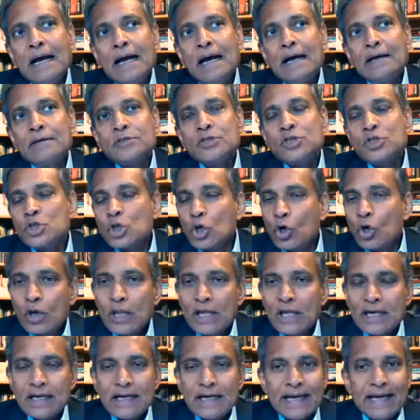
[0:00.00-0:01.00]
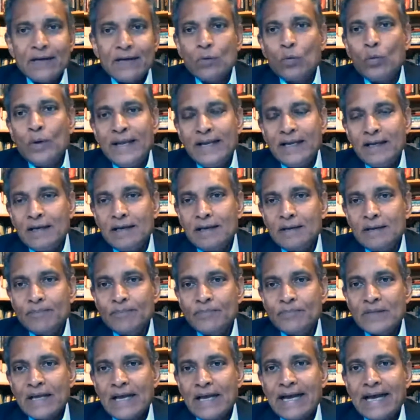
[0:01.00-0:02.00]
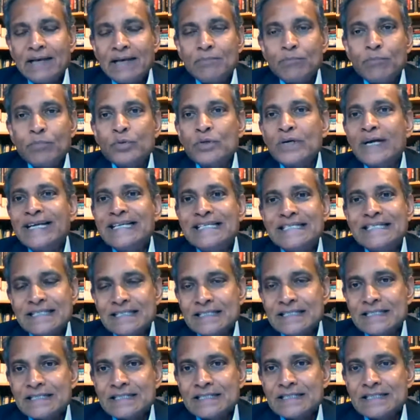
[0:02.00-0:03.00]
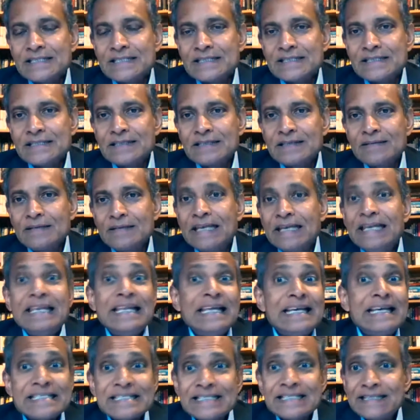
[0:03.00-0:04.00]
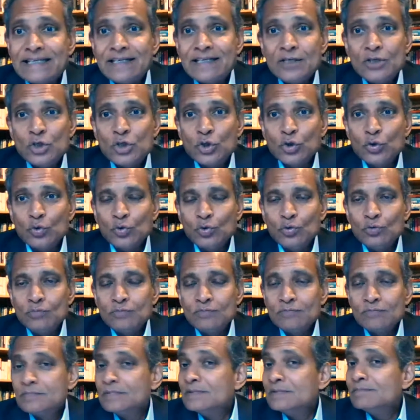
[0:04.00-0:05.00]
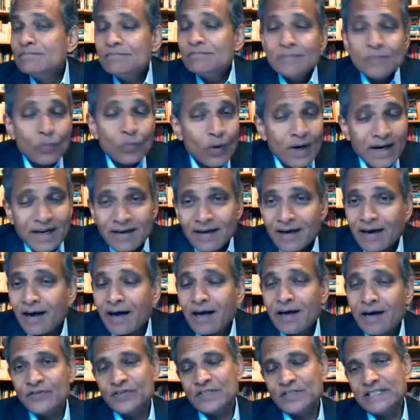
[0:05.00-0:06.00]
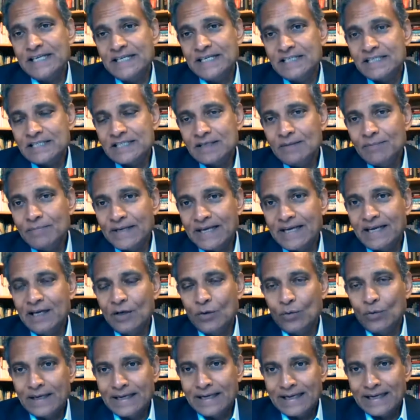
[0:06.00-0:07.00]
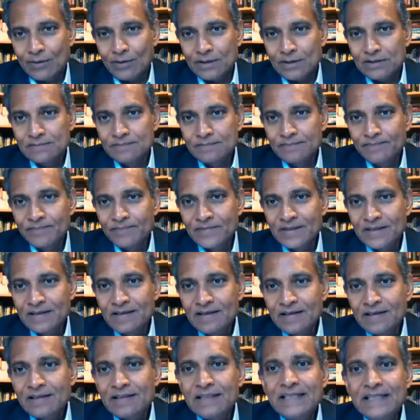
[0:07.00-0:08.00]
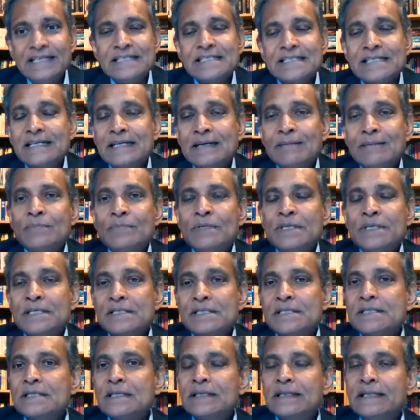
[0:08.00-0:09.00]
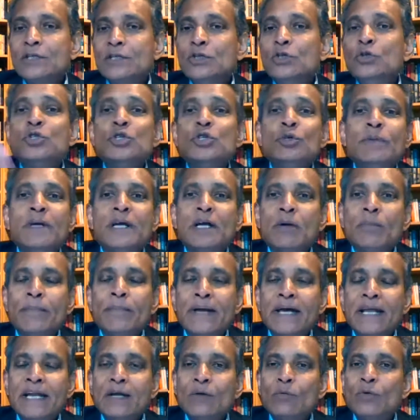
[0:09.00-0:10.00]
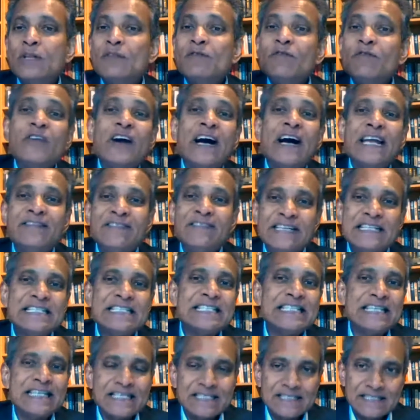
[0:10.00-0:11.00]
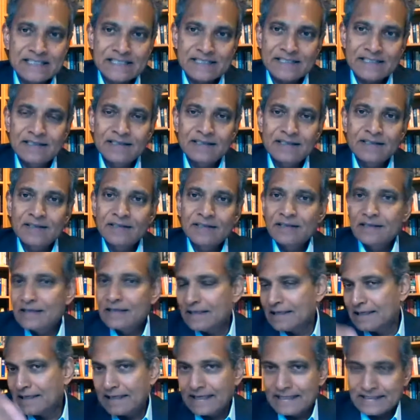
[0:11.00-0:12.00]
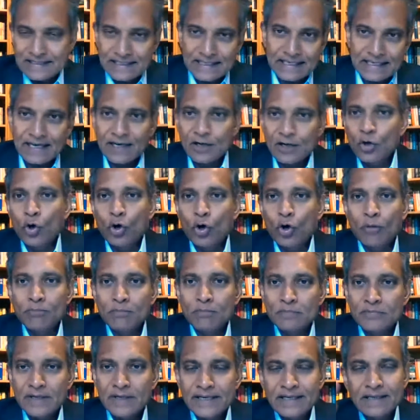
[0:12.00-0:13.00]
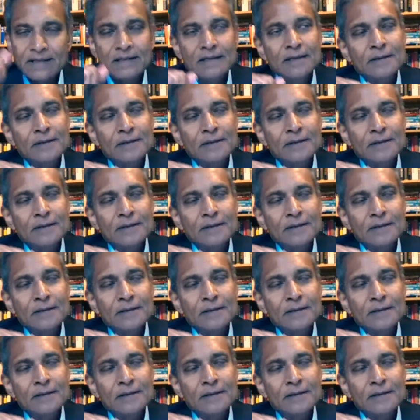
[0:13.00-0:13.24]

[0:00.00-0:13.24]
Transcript: solar and wind at prices less than 2, 1.5 cents per kilowatt hour. These are numbers that you should be comparing with 5 and 6 as a kind of norm, right?